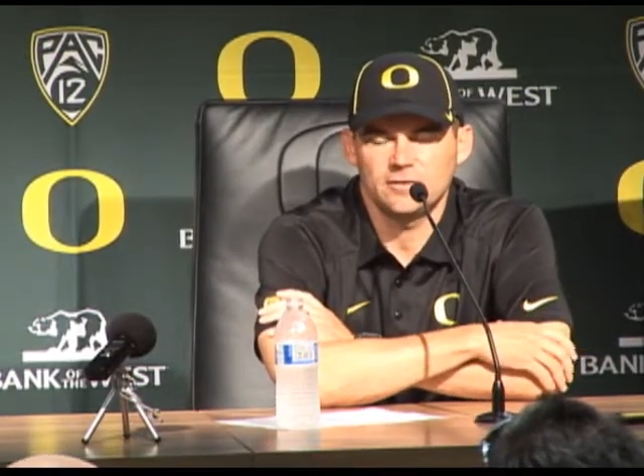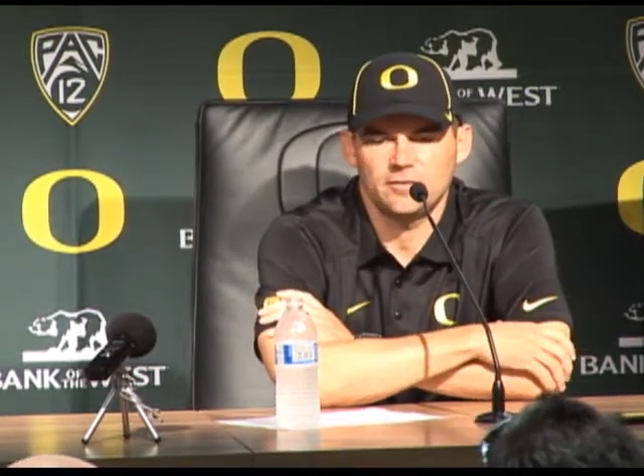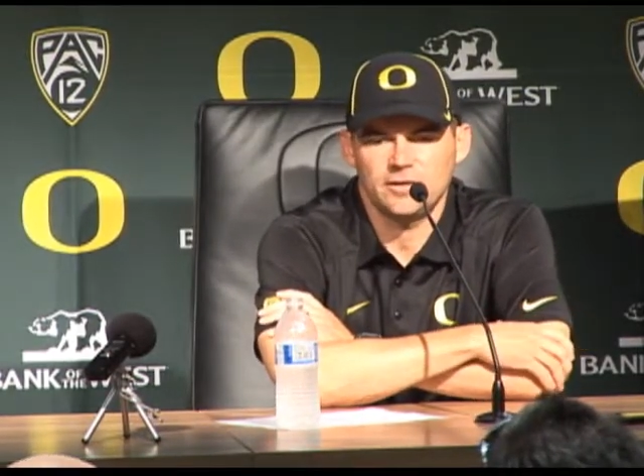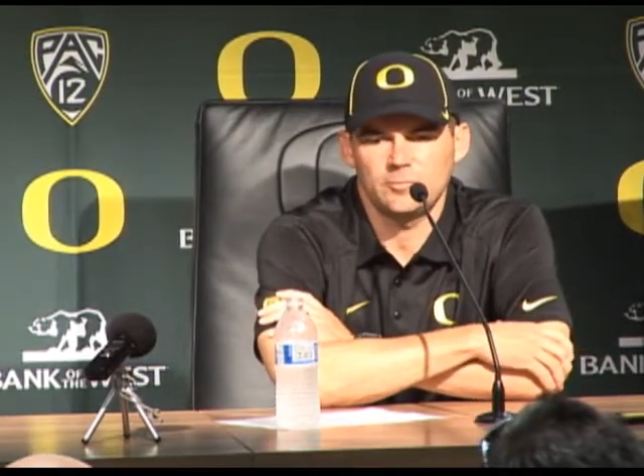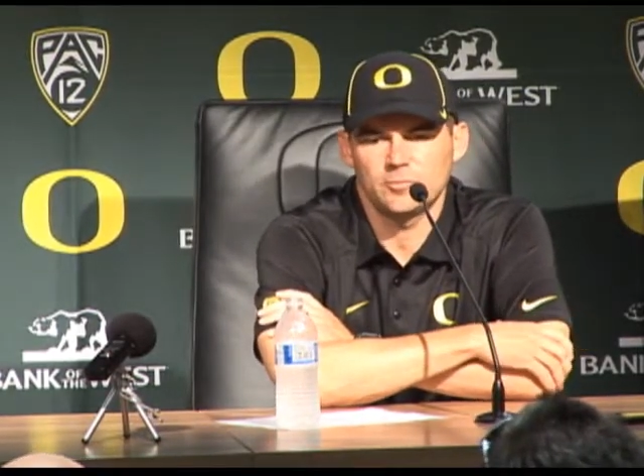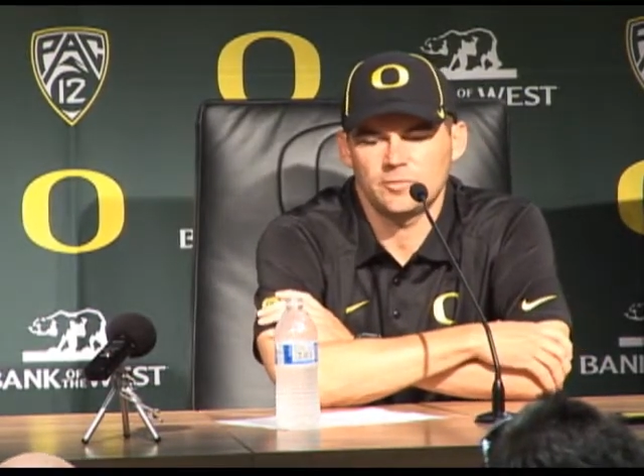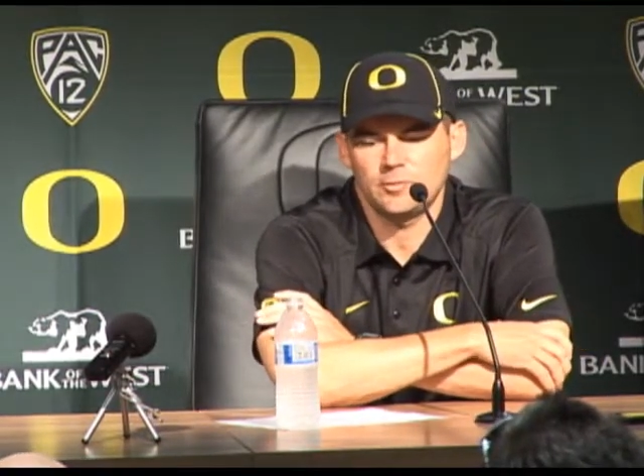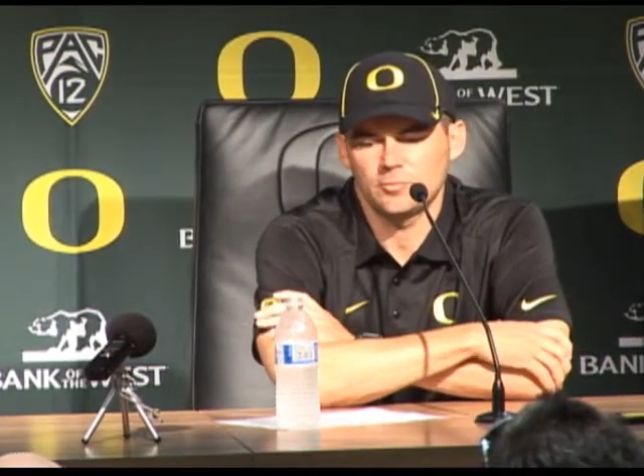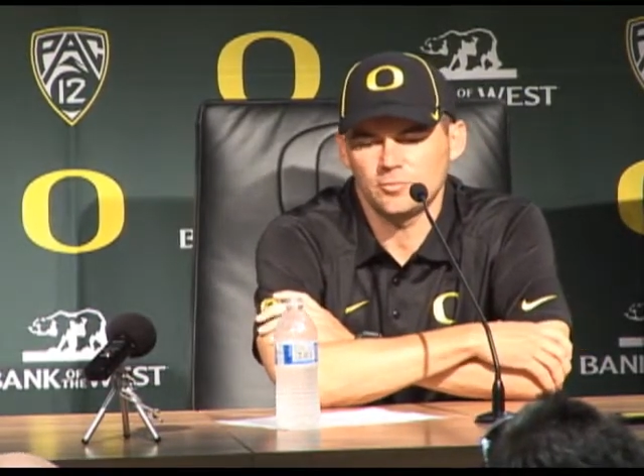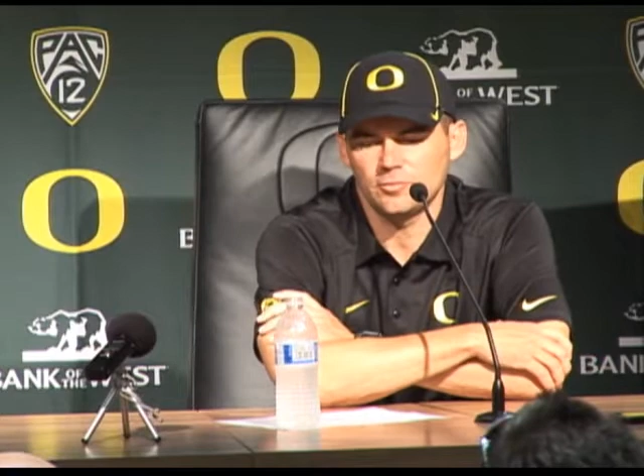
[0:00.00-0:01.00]
They were
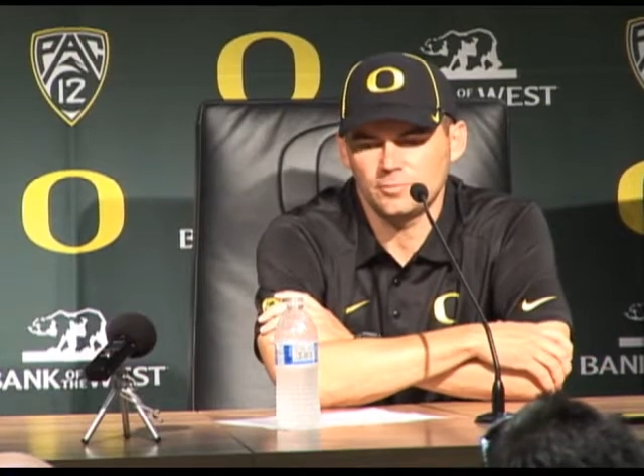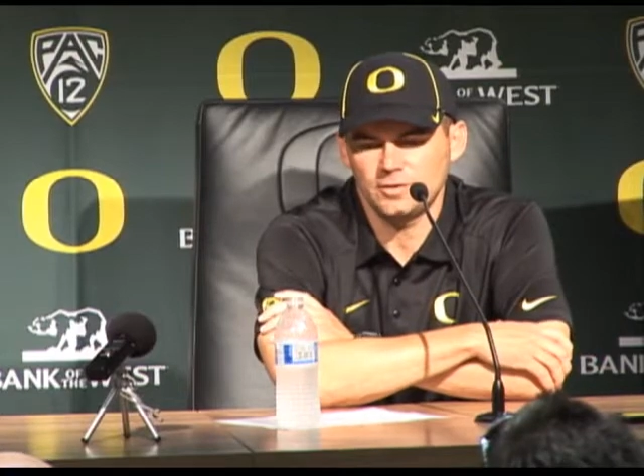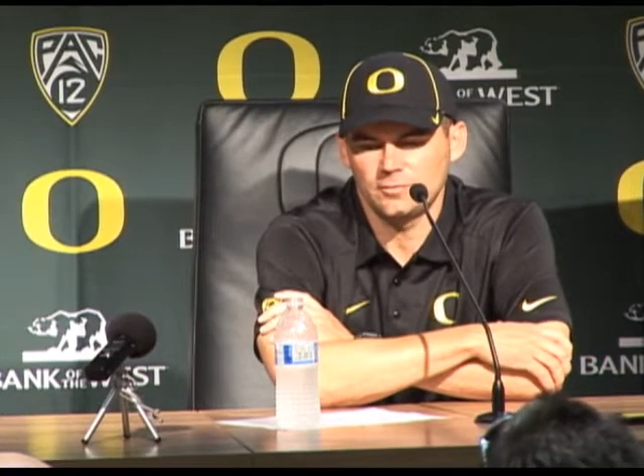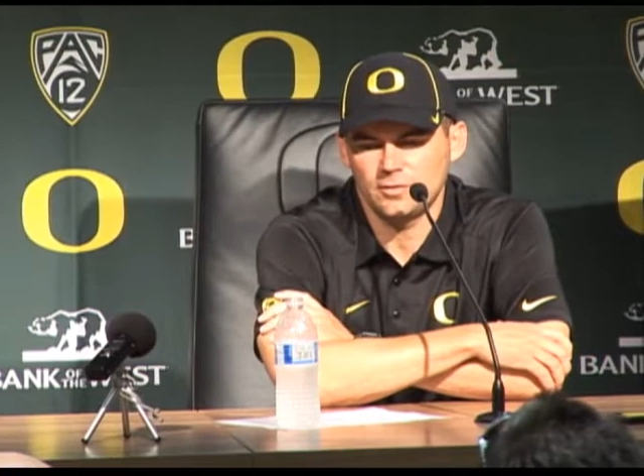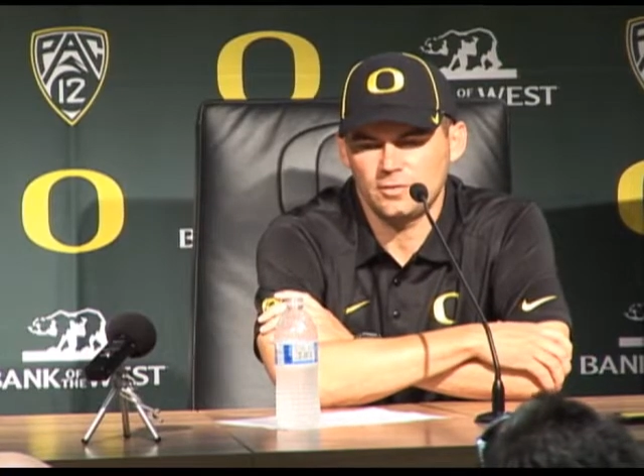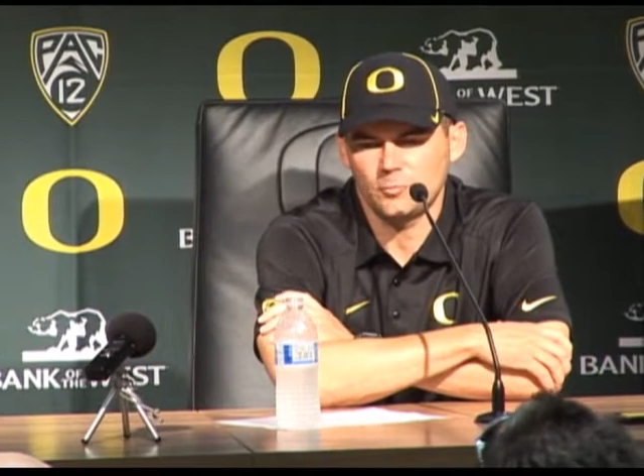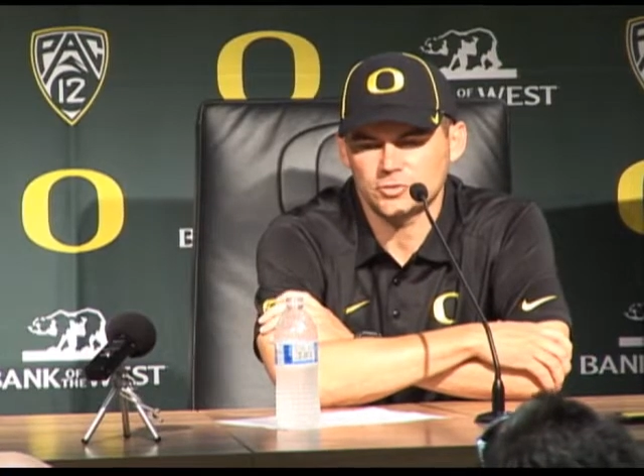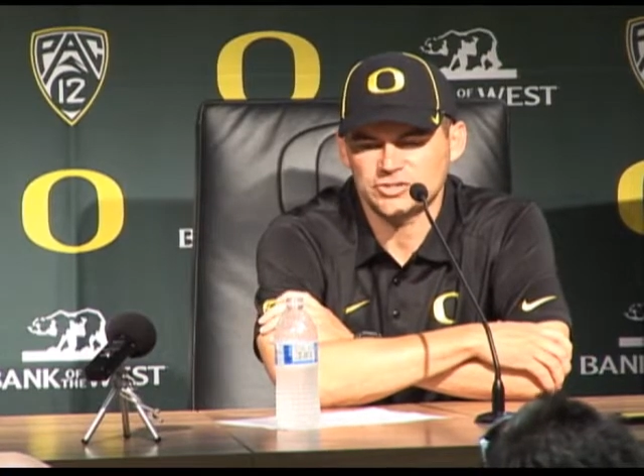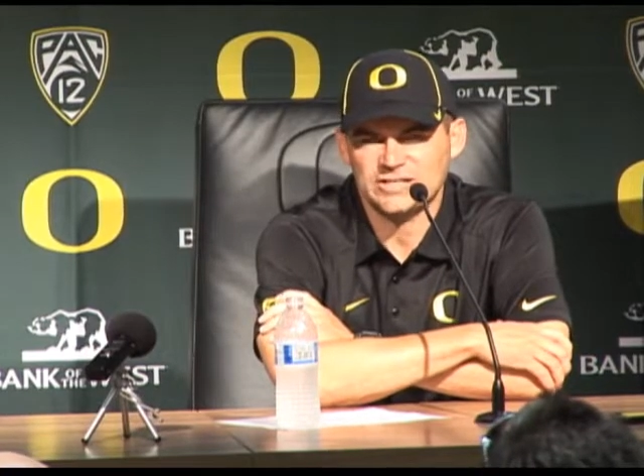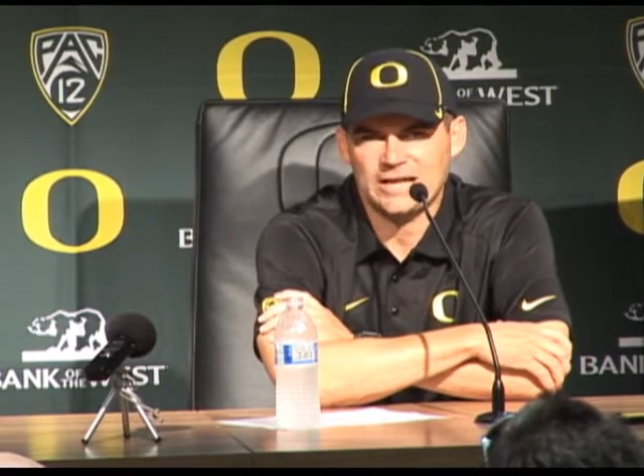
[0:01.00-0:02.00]
a little bit
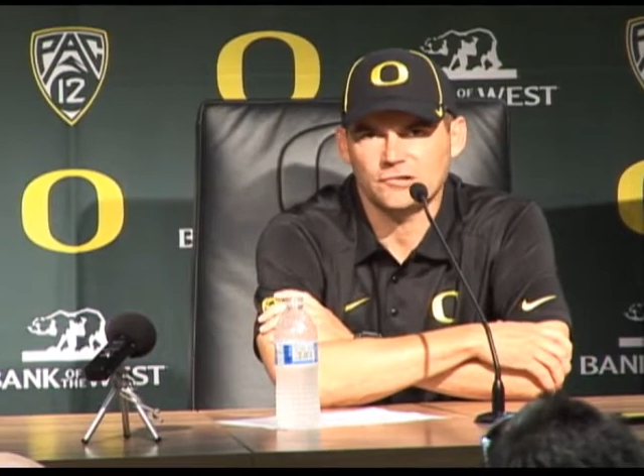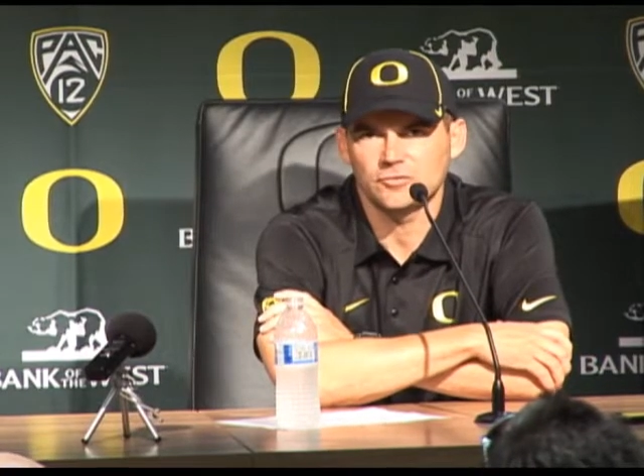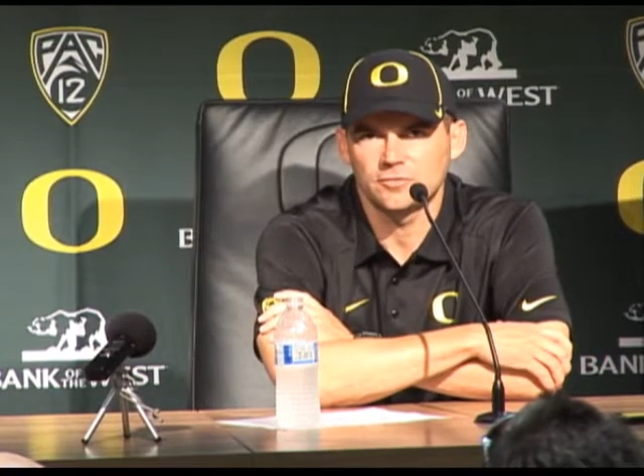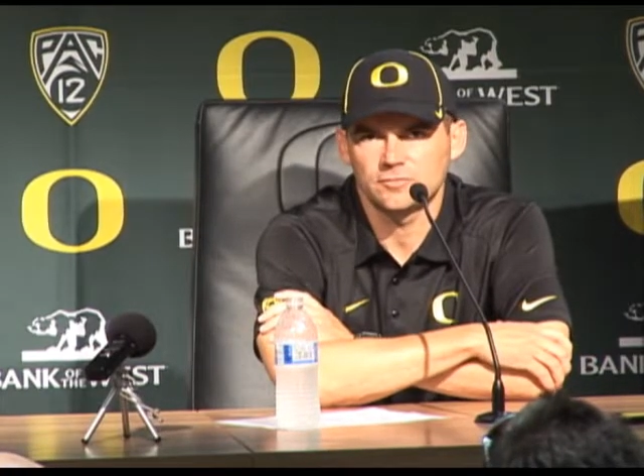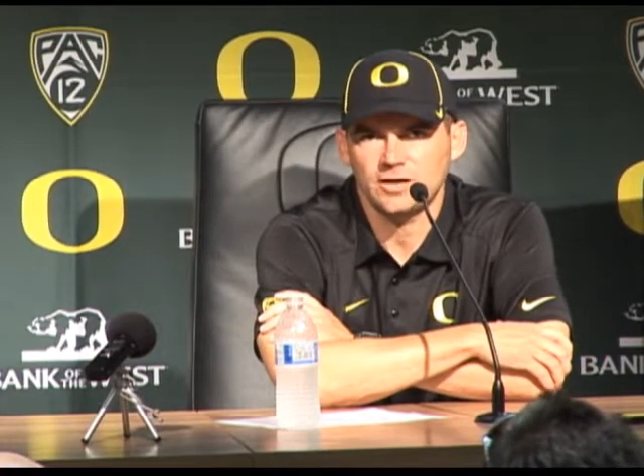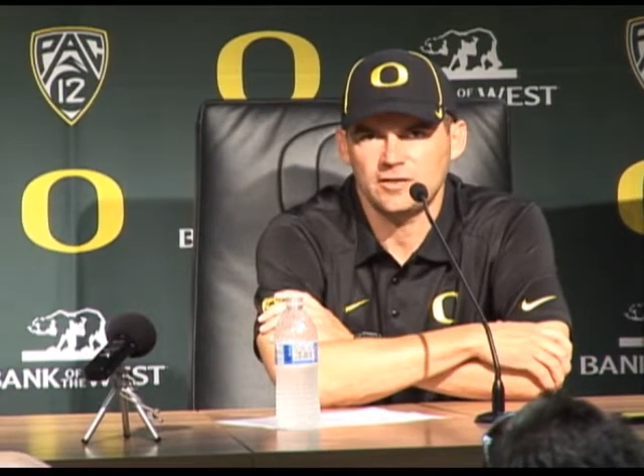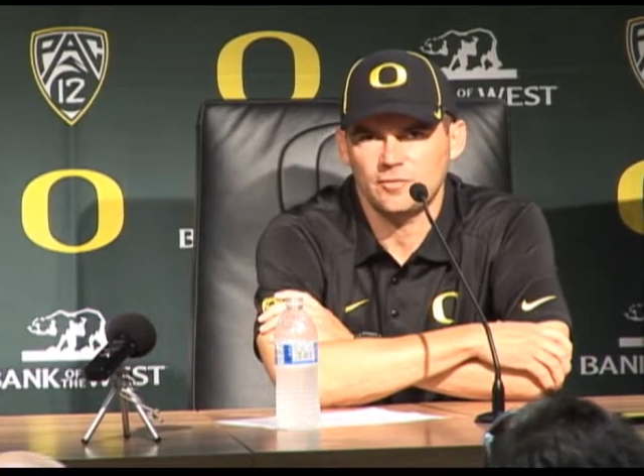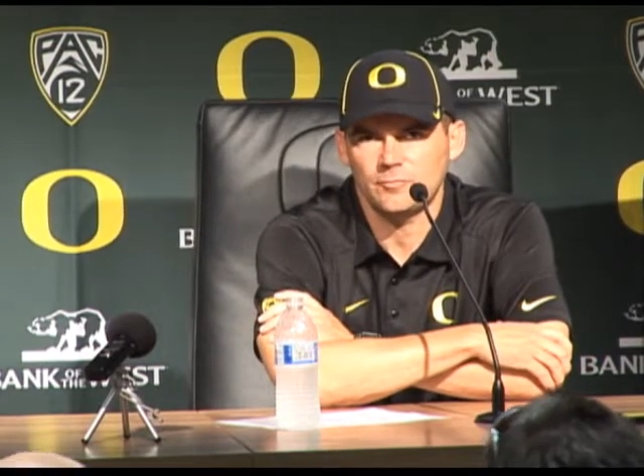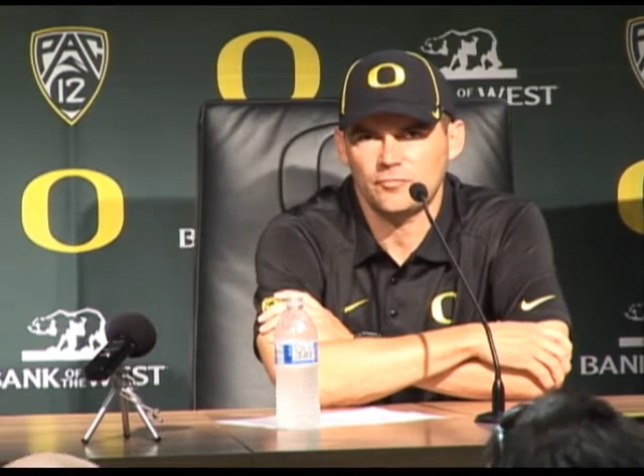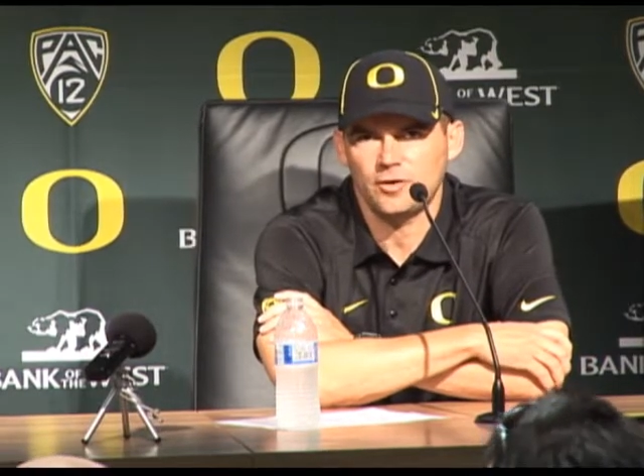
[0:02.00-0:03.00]
more standard, kind
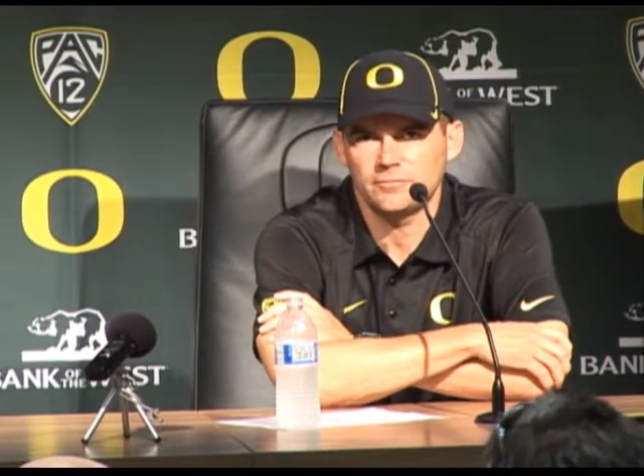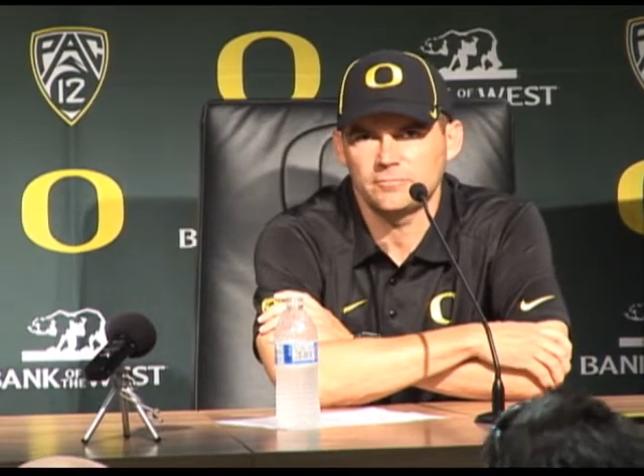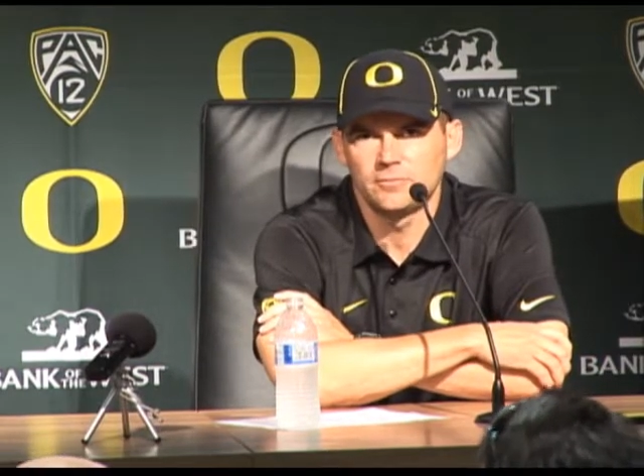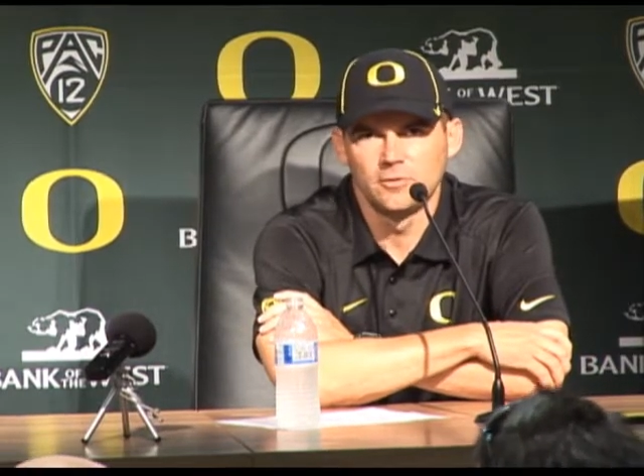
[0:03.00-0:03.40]
of up front.